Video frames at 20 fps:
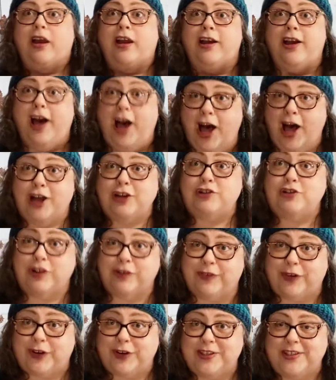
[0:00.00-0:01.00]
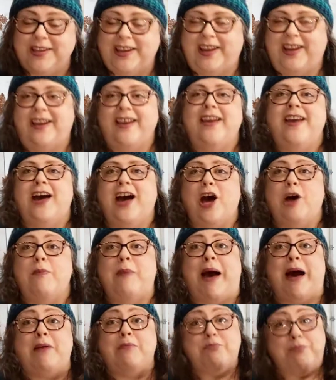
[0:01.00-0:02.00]
controversy
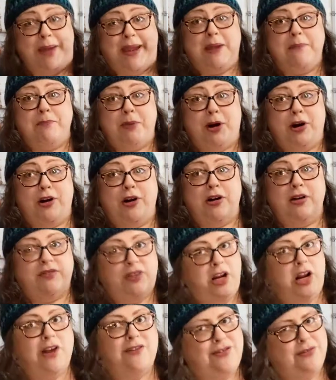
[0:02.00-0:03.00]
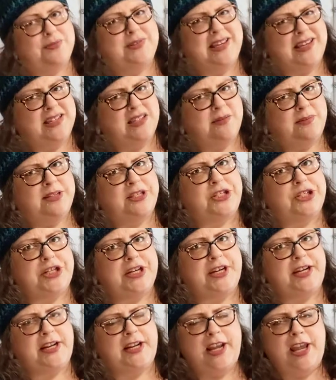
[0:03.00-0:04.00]
about Big Bird, you know, from Sesame
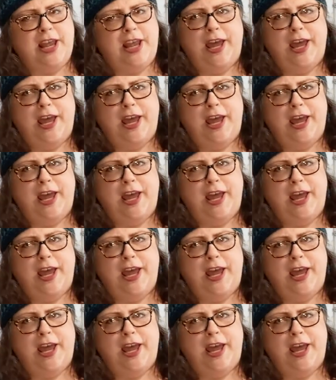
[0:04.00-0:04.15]
Street,